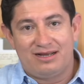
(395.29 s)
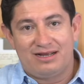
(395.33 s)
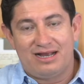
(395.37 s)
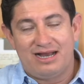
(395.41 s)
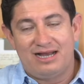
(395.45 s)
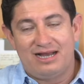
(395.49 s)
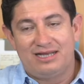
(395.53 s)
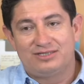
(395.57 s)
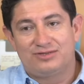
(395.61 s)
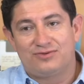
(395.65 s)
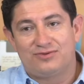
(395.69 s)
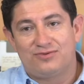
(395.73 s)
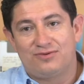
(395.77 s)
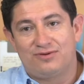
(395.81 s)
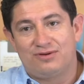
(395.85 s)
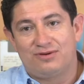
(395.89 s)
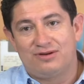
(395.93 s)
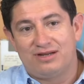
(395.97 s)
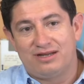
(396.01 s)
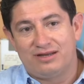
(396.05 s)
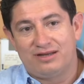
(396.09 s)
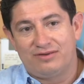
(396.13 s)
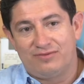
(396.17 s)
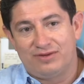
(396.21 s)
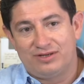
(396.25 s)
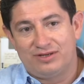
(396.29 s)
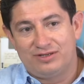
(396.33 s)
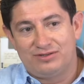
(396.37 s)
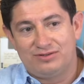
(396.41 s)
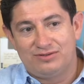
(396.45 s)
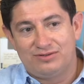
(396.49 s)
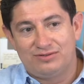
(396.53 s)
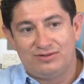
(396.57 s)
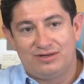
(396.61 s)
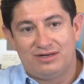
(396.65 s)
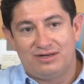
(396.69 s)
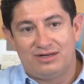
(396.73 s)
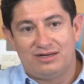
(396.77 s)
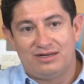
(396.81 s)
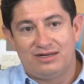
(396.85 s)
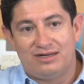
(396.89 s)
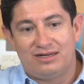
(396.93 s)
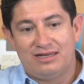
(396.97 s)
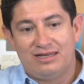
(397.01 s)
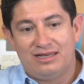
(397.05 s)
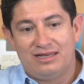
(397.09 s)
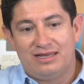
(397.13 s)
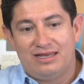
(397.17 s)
high school, I went to